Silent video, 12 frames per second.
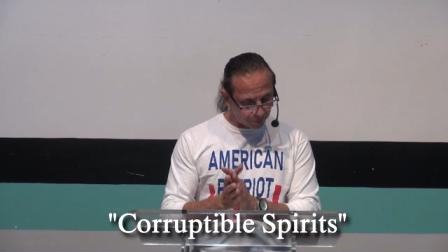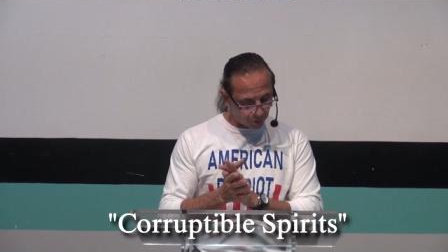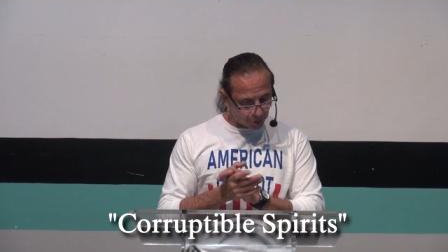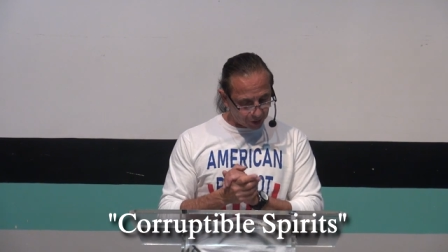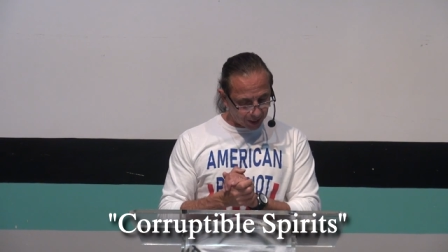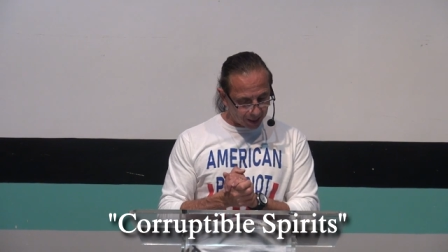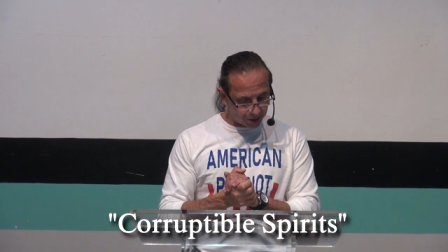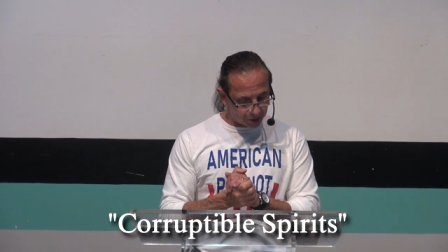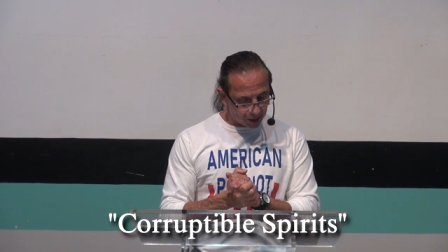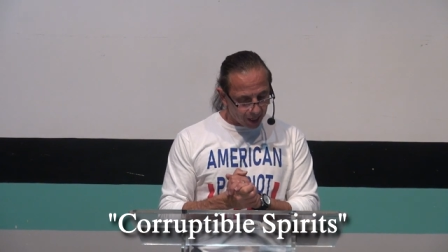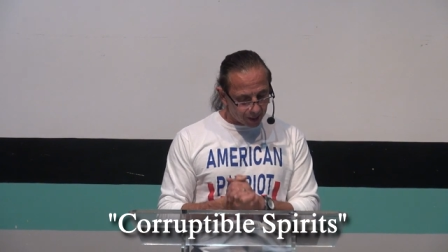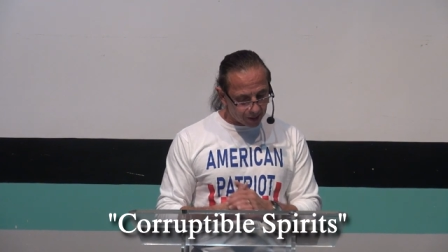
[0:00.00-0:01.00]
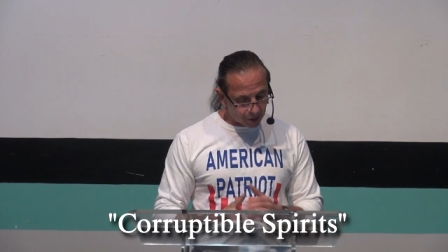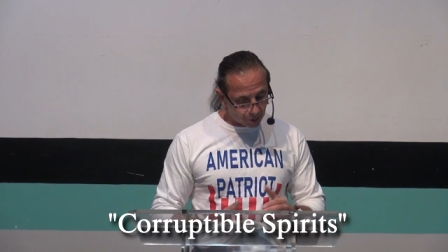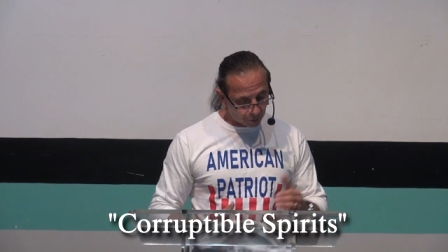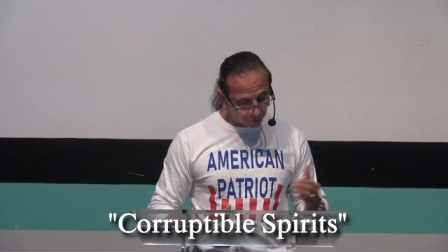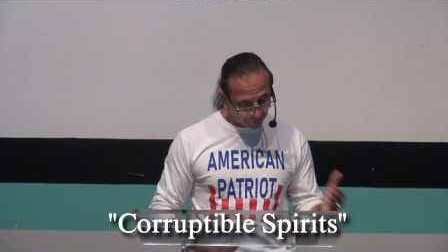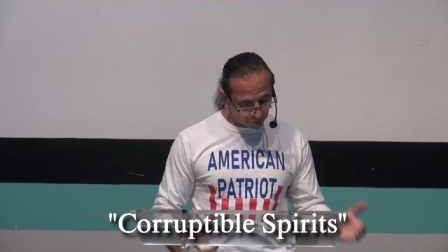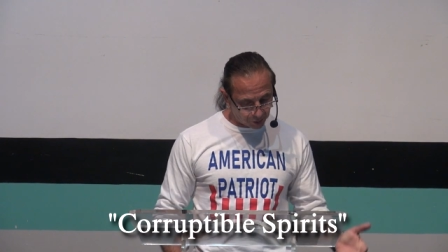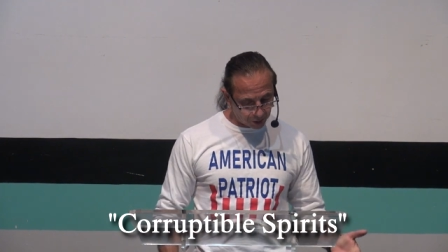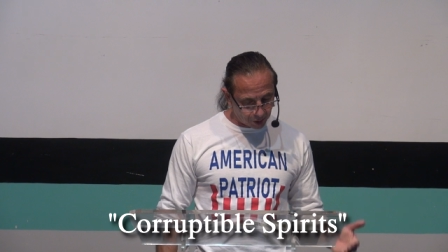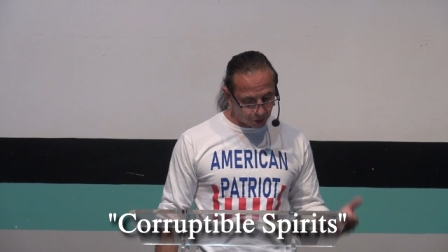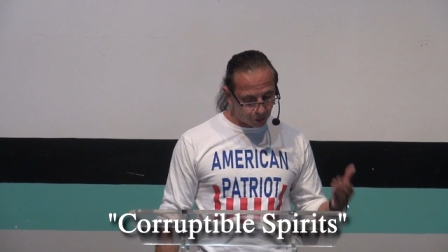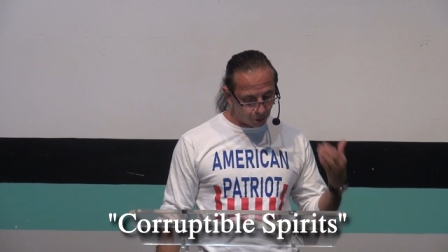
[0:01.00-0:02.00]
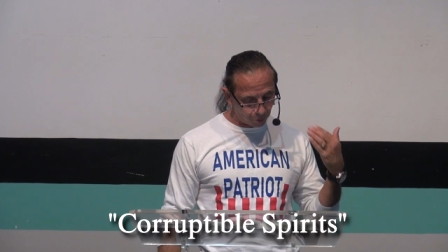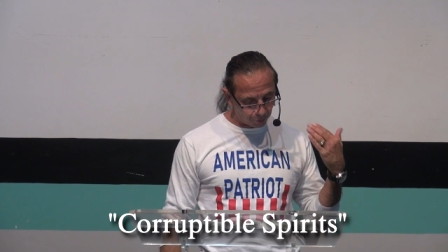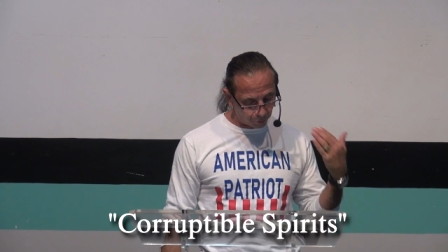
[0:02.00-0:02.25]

for saints, neither filthiness nor